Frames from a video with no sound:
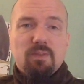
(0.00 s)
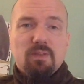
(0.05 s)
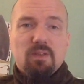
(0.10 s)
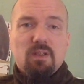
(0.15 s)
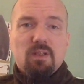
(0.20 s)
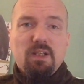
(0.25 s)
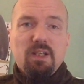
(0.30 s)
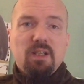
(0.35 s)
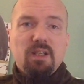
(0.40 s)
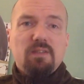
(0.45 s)

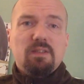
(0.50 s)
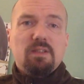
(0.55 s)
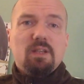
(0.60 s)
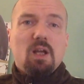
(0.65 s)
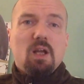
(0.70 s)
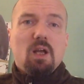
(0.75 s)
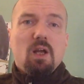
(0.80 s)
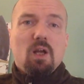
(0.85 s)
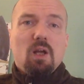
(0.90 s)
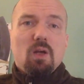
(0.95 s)
leagues,
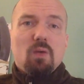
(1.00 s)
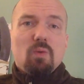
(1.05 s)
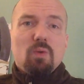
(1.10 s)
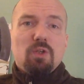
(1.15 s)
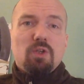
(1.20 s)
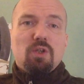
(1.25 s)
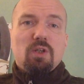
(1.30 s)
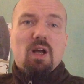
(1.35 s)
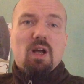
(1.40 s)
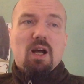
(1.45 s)

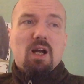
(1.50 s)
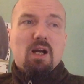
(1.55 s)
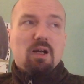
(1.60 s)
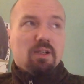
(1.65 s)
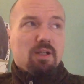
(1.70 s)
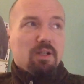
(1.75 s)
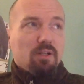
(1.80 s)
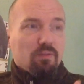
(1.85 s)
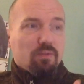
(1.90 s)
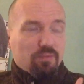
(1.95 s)
which
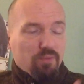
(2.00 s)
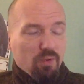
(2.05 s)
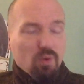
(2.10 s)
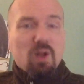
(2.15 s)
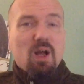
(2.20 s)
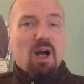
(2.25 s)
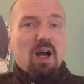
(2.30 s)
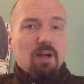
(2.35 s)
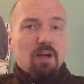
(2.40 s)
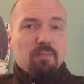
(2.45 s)
are in
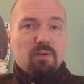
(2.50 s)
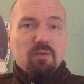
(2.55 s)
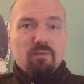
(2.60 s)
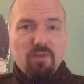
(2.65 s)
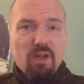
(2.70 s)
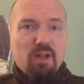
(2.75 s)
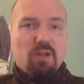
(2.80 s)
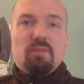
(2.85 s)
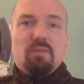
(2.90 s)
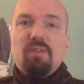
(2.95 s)
full armor,
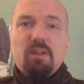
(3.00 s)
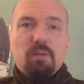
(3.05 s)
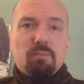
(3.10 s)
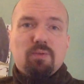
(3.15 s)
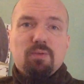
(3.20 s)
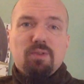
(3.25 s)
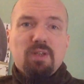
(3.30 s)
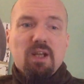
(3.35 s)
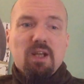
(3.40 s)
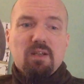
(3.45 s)
very well
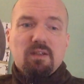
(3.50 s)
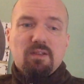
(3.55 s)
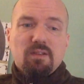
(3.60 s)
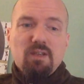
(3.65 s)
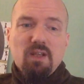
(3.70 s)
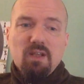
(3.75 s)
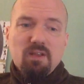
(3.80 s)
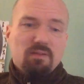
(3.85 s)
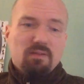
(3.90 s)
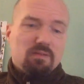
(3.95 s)

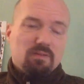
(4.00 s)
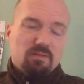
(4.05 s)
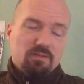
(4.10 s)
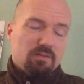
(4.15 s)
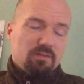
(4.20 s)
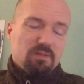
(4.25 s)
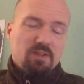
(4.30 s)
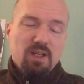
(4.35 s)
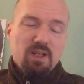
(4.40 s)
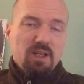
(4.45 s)
protected, and
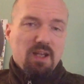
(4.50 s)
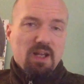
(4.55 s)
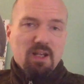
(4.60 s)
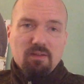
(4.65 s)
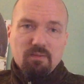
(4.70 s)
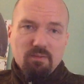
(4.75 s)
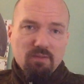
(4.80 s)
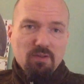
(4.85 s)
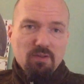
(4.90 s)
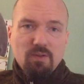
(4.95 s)
they
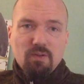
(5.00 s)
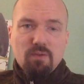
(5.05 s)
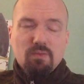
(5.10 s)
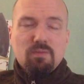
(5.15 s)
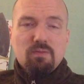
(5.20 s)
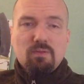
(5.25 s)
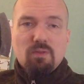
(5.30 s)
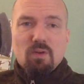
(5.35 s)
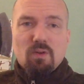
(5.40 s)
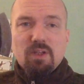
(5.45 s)
can,
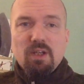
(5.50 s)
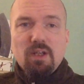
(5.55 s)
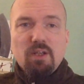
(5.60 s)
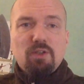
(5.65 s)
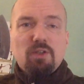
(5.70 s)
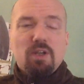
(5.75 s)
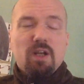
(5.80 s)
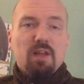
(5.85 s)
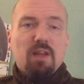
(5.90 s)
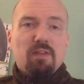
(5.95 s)
knock
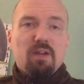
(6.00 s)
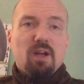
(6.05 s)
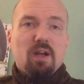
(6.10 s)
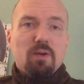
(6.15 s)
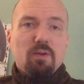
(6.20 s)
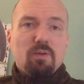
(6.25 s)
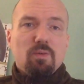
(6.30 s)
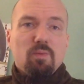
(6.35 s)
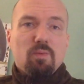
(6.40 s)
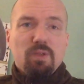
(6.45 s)
each other
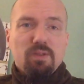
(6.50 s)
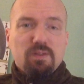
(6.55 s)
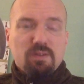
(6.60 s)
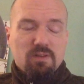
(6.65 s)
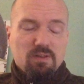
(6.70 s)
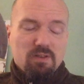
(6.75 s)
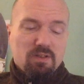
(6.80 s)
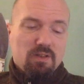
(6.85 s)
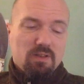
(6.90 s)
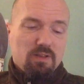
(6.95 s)
out
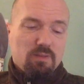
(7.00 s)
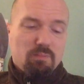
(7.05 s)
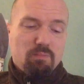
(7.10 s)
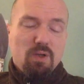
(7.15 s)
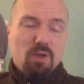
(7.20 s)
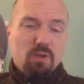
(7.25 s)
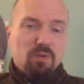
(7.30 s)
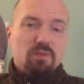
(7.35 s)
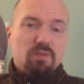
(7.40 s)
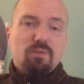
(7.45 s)
with
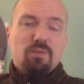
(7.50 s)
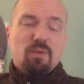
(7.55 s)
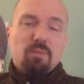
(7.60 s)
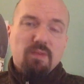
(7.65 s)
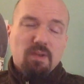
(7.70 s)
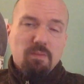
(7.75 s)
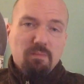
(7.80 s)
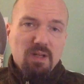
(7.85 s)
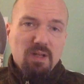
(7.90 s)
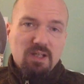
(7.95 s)
blows from
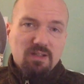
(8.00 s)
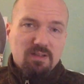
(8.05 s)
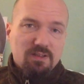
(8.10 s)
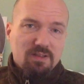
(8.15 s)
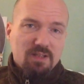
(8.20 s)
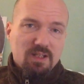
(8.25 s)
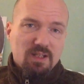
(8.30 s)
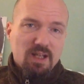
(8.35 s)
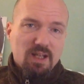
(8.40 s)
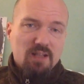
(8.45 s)
their
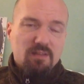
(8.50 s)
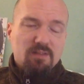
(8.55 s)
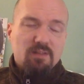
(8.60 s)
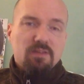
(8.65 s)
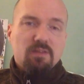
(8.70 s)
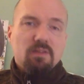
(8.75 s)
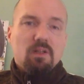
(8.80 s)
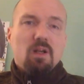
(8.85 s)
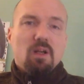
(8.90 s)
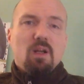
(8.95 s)
maces and
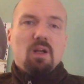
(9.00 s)
axes.